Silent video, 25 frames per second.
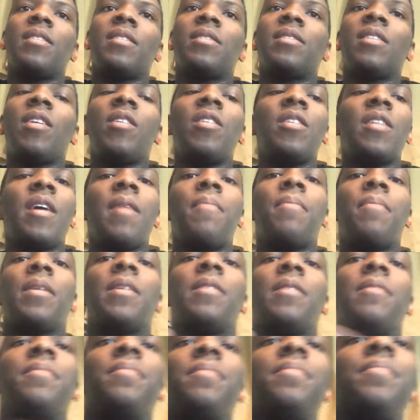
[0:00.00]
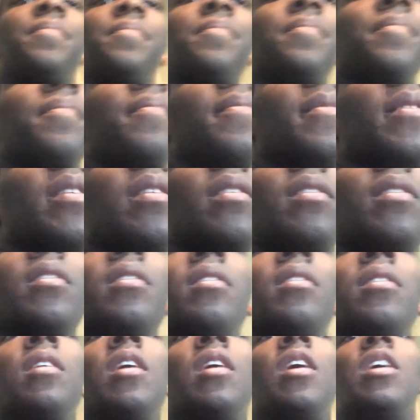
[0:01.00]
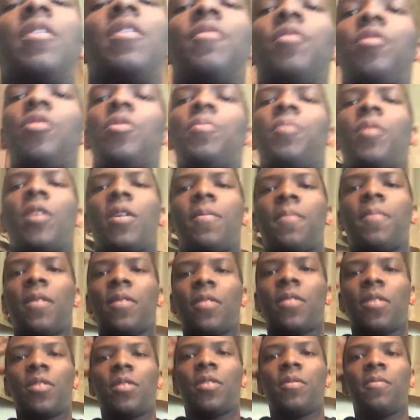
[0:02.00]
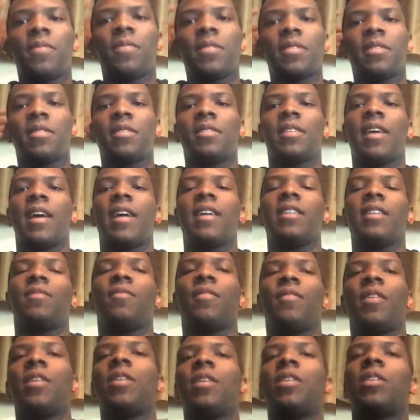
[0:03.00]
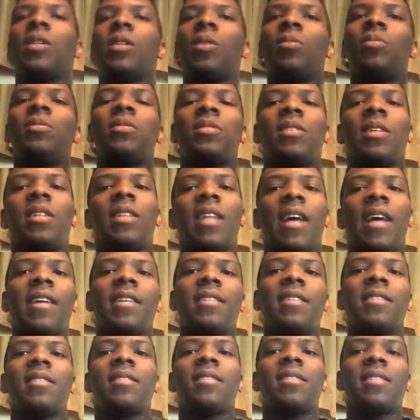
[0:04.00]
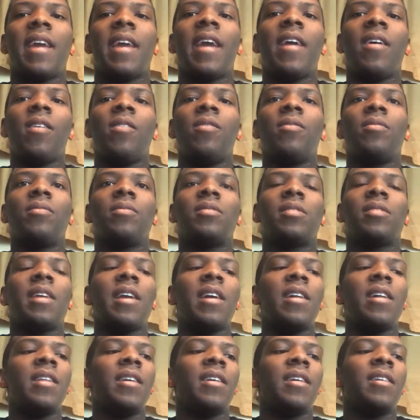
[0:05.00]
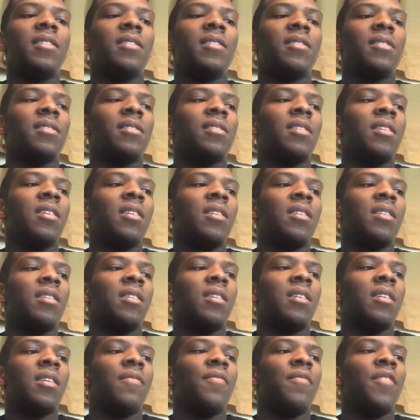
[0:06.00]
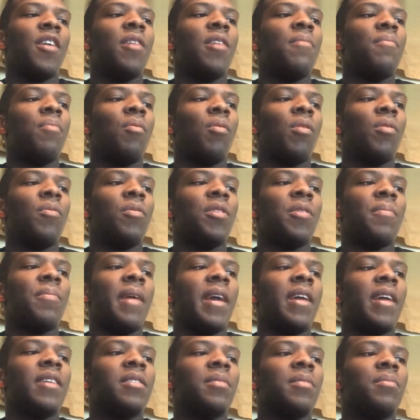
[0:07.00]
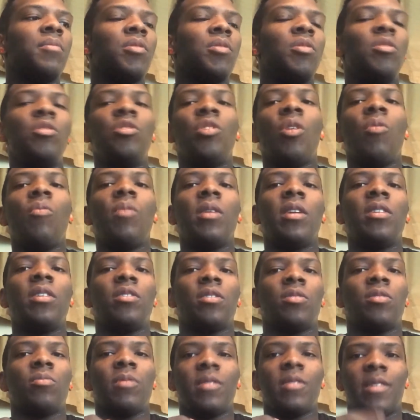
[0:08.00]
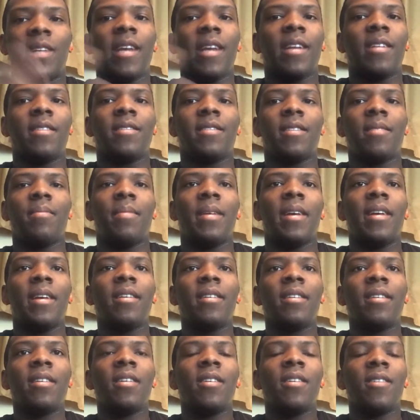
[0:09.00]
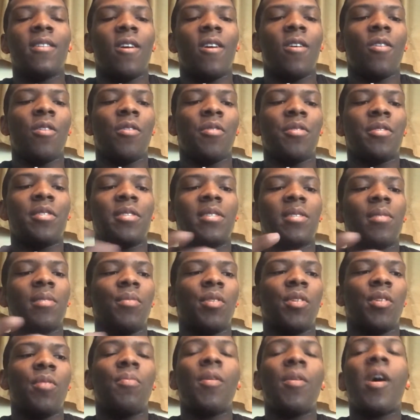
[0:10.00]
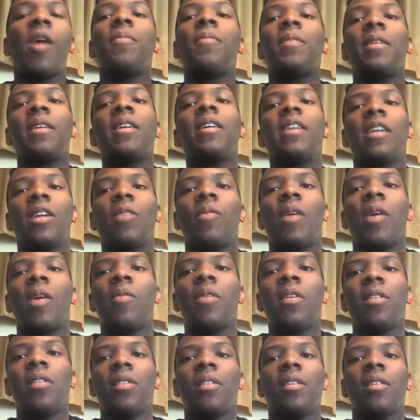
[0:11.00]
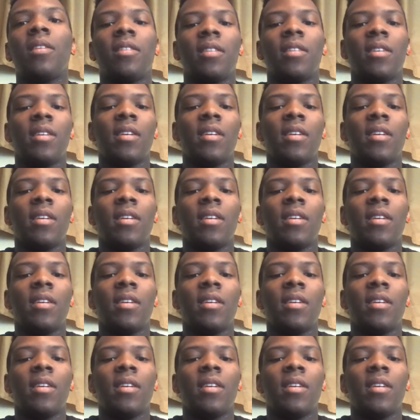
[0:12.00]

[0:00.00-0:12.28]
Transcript: And it's not only that, but another cool part about the Doomfist is that it's very close to scale. Scaling is very important when you're making something. You don't want it just ridiculously big. Although this is something you probably could get away with.